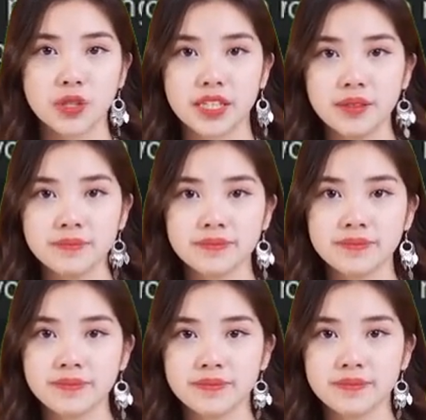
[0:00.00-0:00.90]
The Zuck
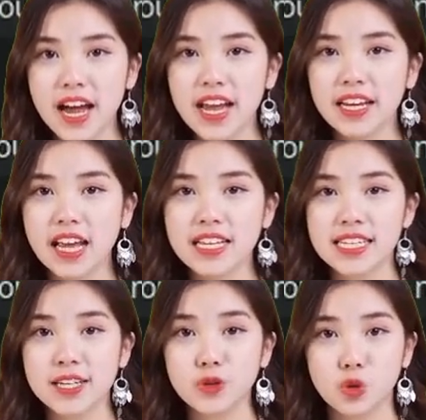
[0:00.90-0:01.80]
has said
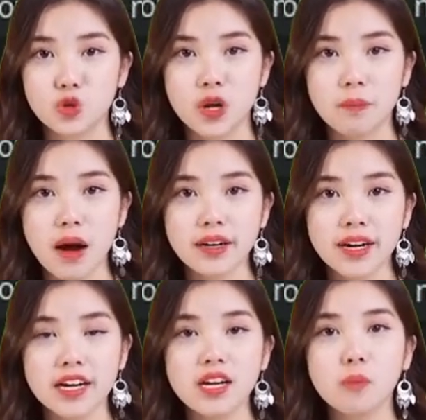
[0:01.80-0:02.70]
numerous times that he
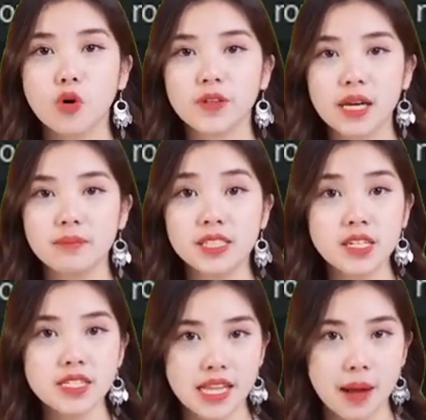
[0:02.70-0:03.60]
thinks we will have
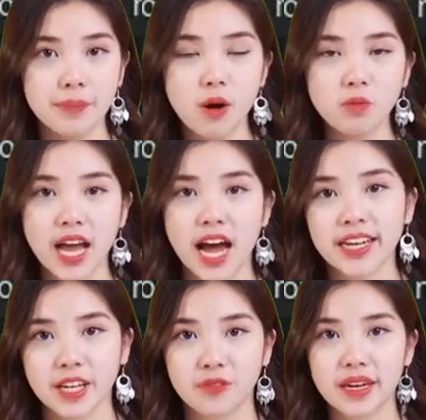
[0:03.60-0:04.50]
15
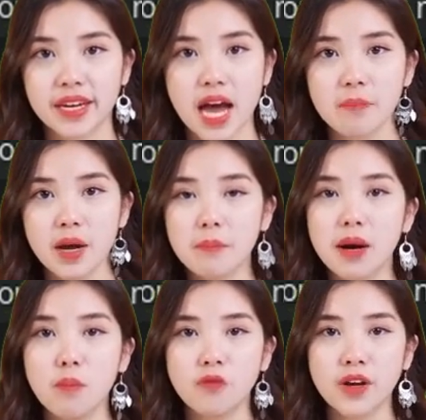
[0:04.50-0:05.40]
years.
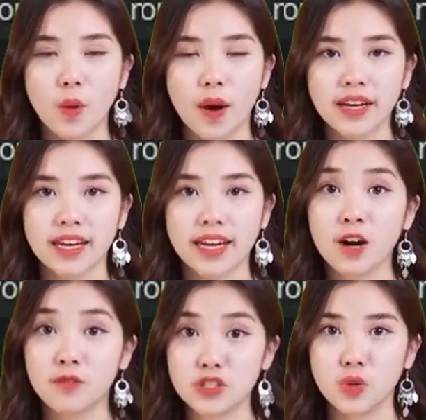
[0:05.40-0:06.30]
We will
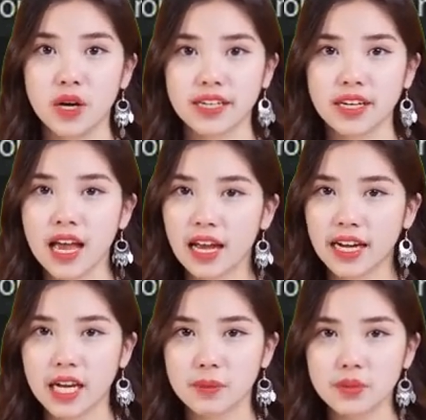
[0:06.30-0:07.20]
have virtual
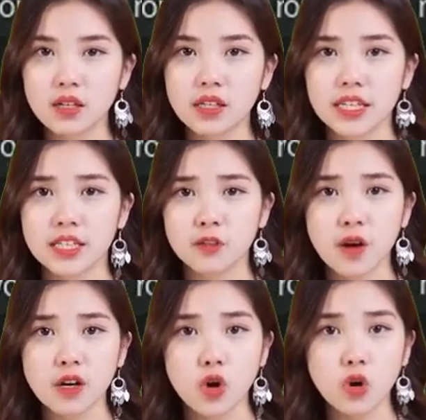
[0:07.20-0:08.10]
reality with all
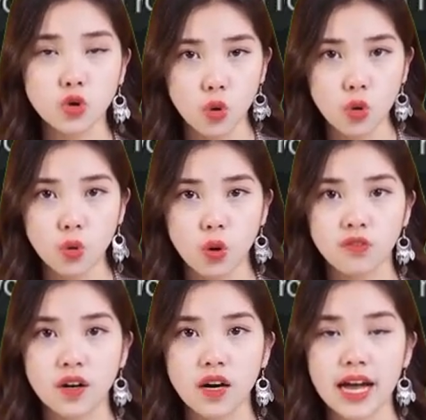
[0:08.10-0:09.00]
5 senses.
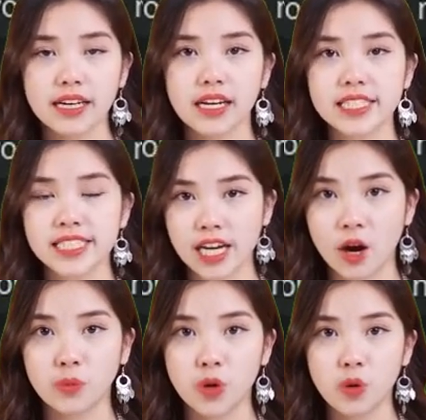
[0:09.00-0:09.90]
He
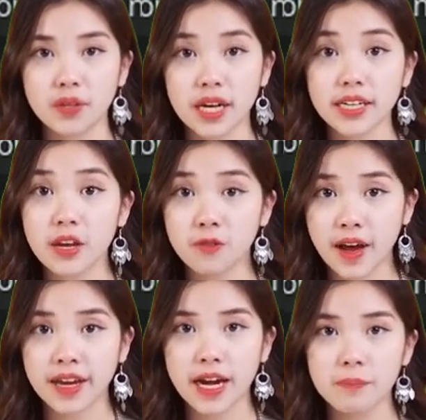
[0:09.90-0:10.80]
explains it like
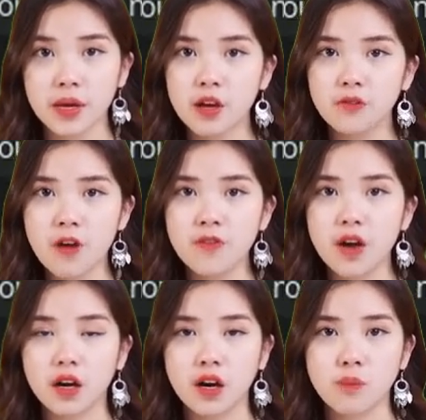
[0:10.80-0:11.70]
it's lucid
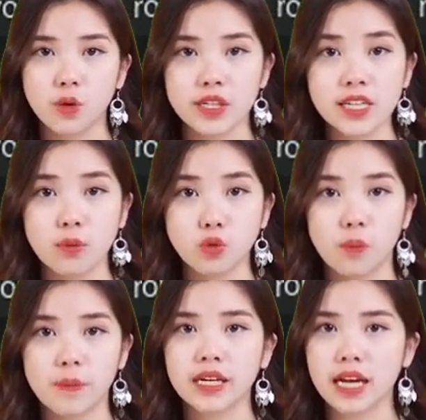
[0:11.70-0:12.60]
dreaming. By
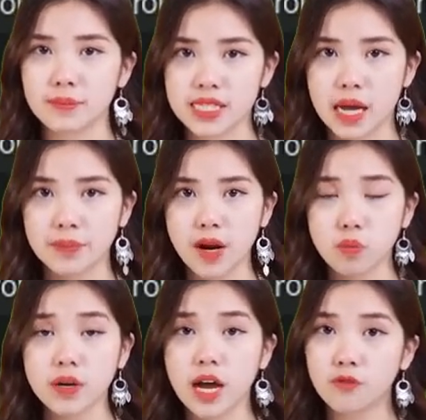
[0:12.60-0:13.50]
2030
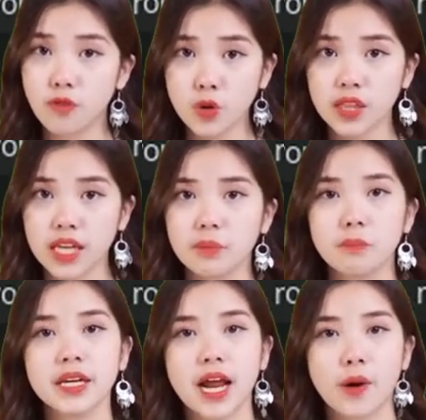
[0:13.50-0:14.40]
you'll own nothing
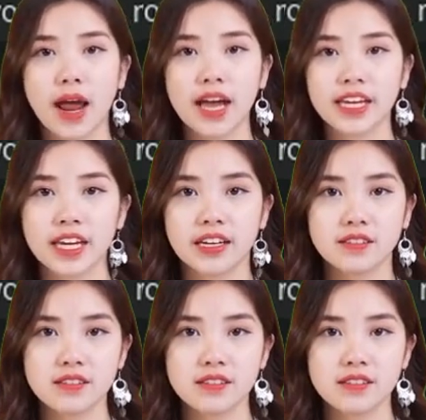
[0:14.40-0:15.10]
and be happy.